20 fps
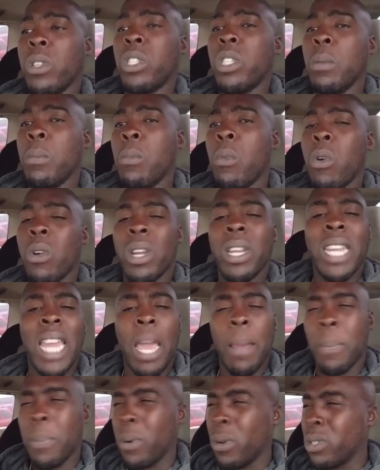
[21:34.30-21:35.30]
more than
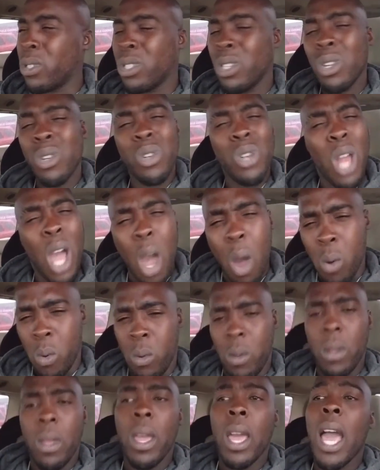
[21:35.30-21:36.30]
that person. No,
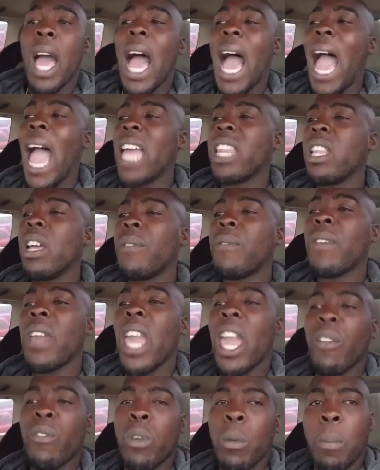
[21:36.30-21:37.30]
I love
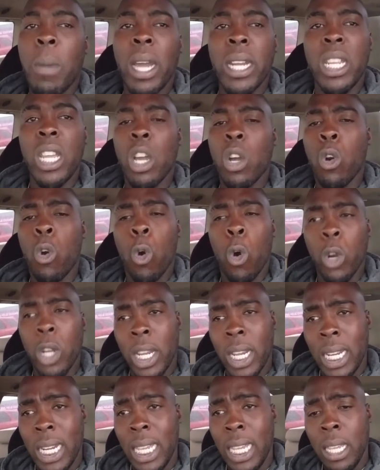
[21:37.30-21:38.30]
everybody
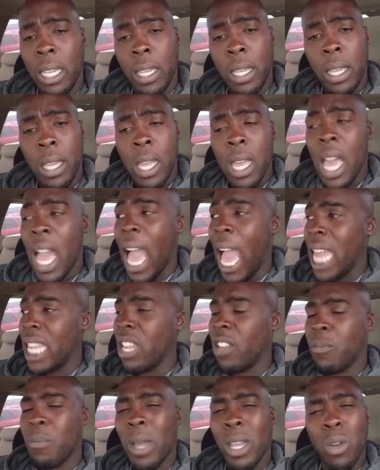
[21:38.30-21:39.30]
accordingly. I
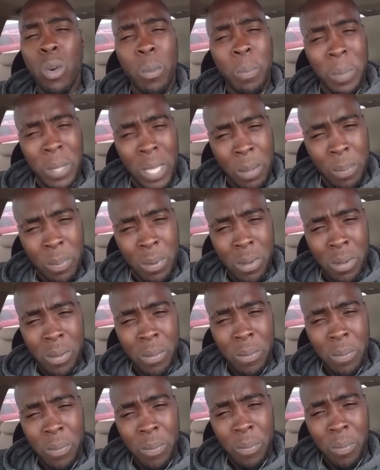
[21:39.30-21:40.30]
love my own people,
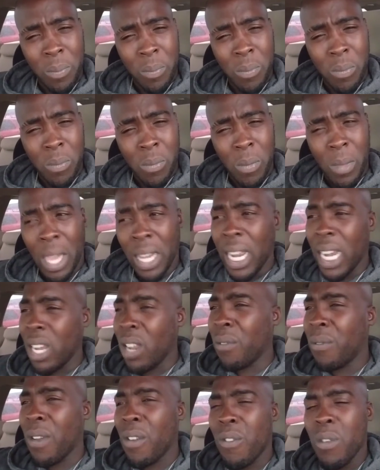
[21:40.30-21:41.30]
and I
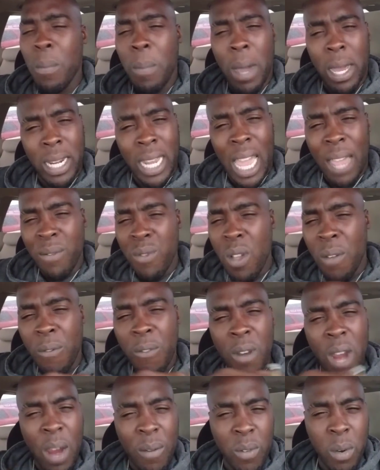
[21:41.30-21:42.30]
love everybody. I have love
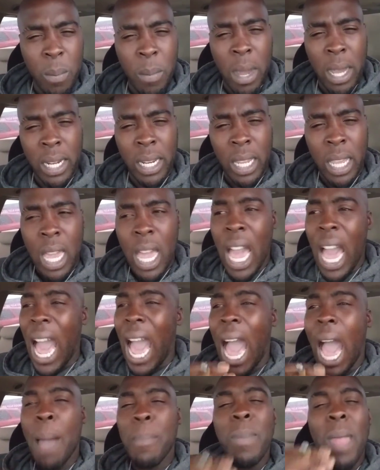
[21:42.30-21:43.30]
for everybody.
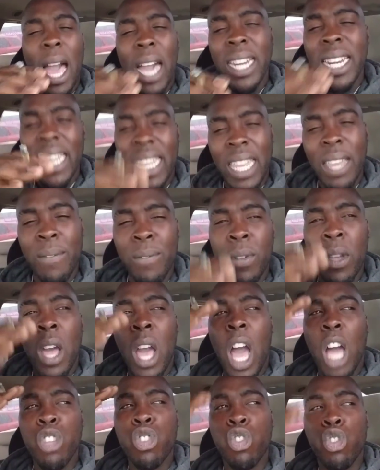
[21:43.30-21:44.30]
I'm not gonna give
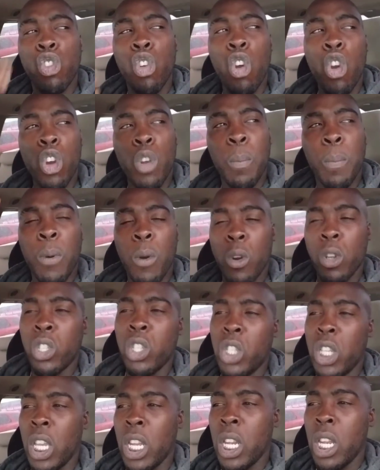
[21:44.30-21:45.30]
a certain
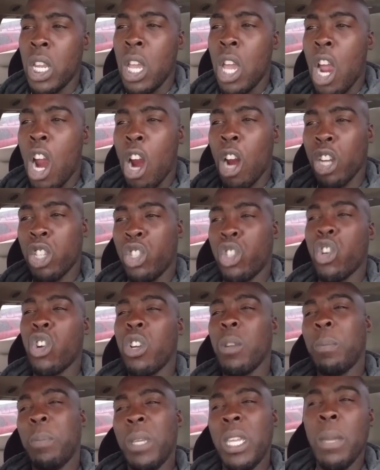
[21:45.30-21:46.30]
person or a
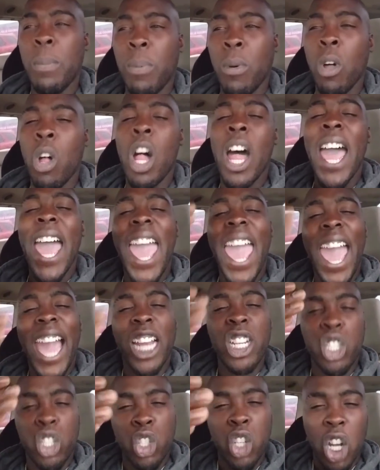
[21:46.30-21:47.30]
certain people
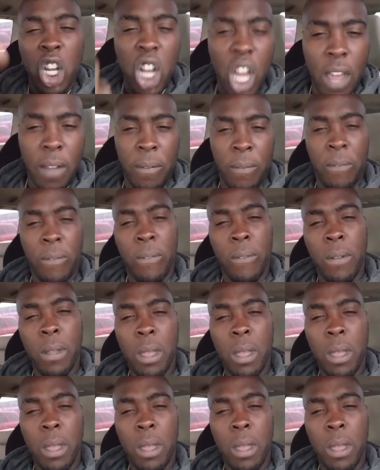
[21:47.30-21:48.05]
extra love.